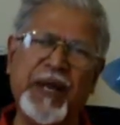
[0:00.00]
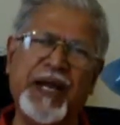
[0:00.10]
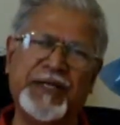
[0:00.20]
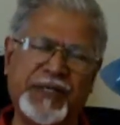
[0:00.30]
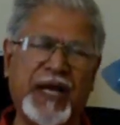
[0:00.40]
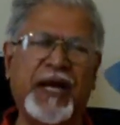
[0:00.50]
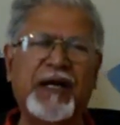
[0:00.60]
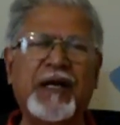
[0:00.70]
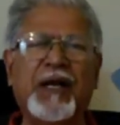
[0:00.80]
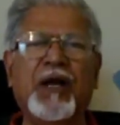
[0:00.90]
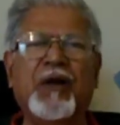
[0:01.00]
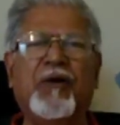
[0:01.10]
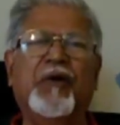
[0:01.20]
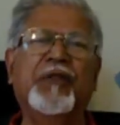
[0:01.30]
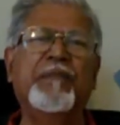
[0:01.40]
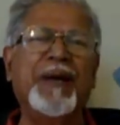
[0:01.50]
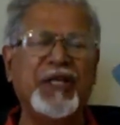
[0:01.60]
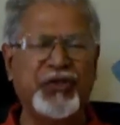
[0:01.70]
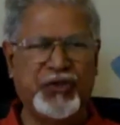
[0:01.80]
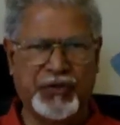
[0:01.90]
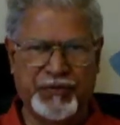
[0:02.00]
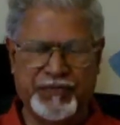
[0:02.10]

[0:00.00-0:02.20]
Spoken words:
and sat on the bench.